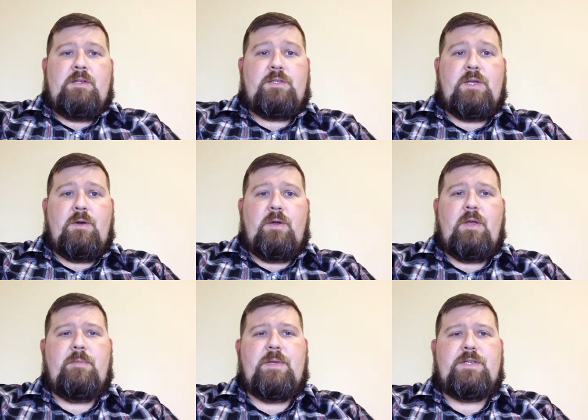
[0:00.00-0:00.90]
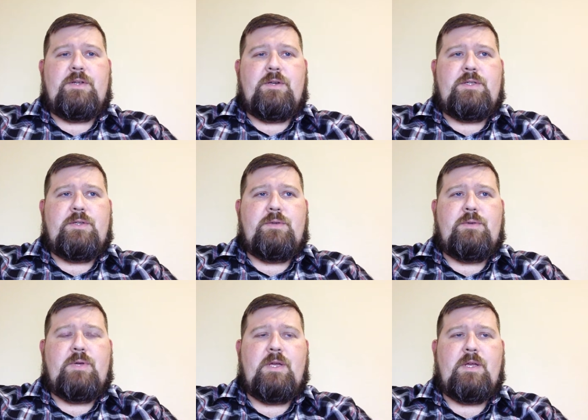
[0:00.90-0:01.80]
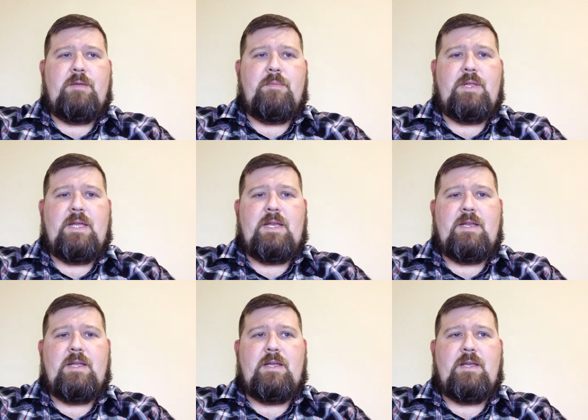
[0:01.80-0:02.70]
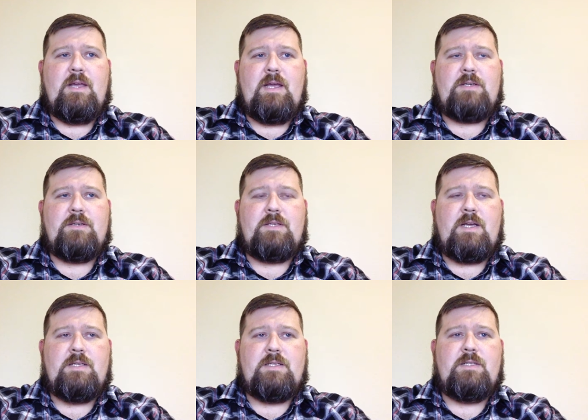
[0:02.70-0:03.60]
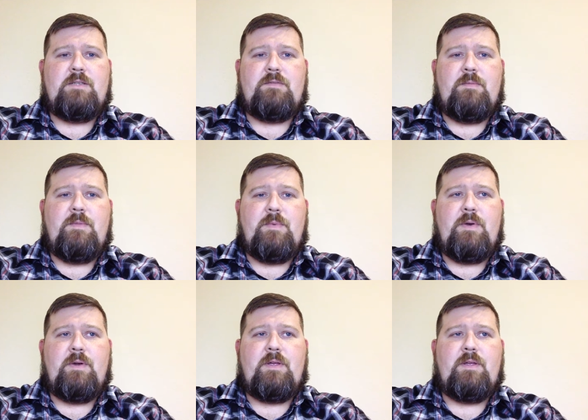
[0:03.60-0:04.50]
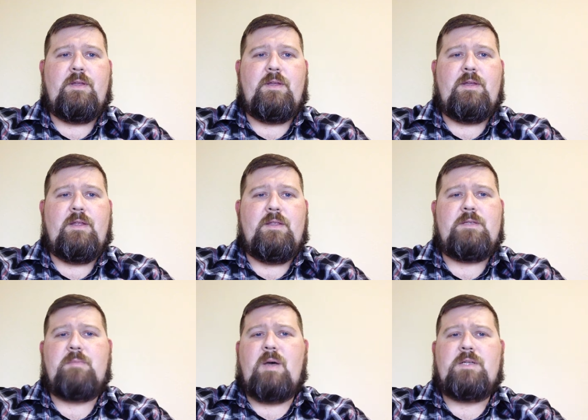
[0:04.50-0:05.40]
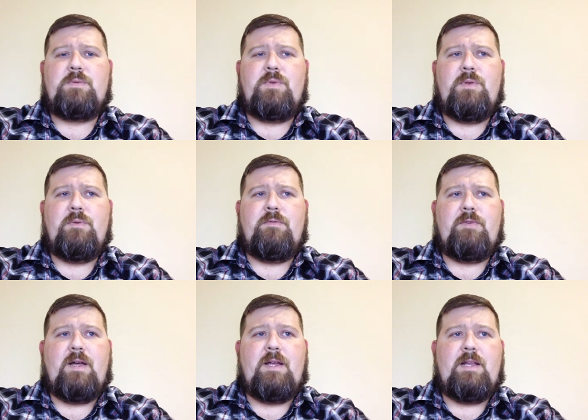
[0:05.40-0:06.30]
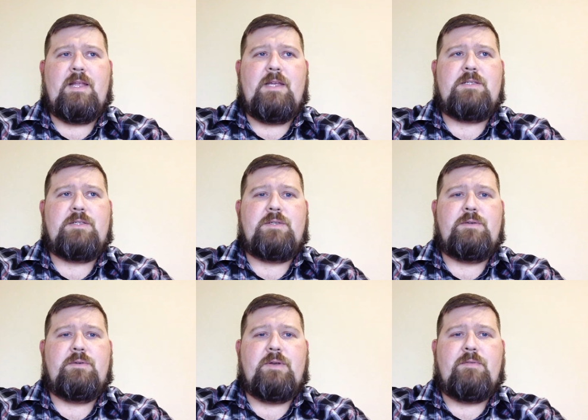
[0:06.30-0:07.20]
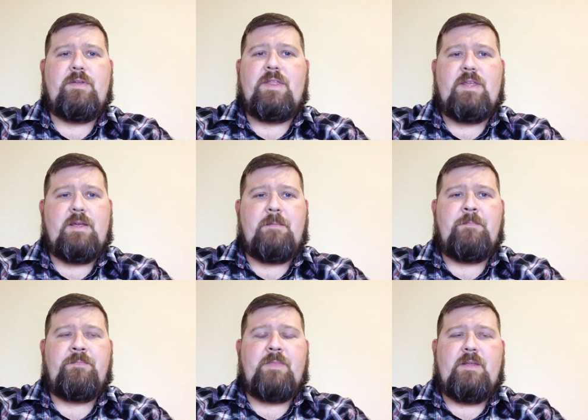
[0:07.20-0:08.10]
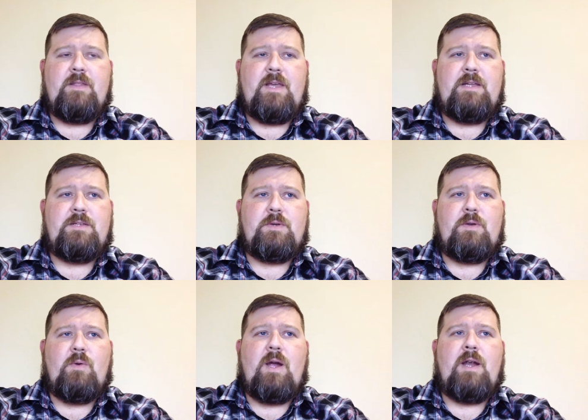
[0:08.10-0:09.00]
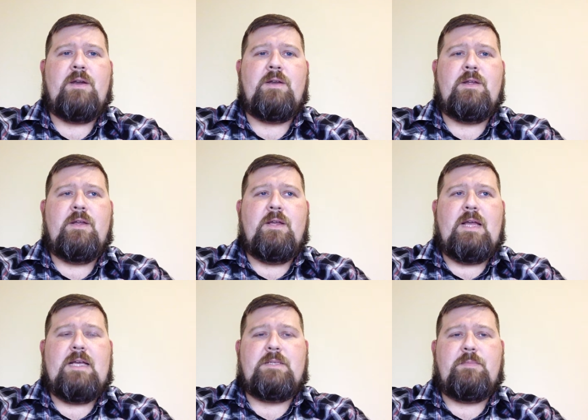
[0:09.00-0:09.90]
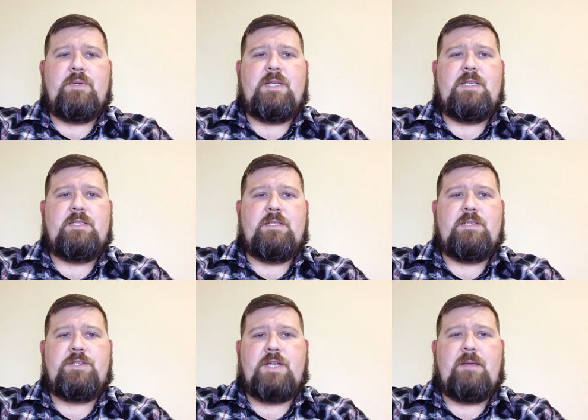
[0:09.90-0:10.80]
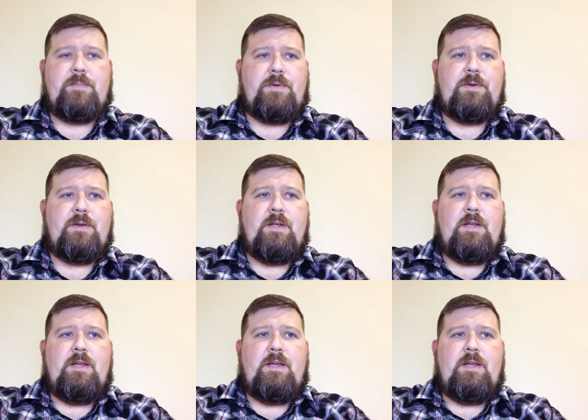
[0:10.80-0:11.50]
So be sure to complete any exercises from the book. Uh, in this module, you will find links to everything that is required as it pertains to this chapter.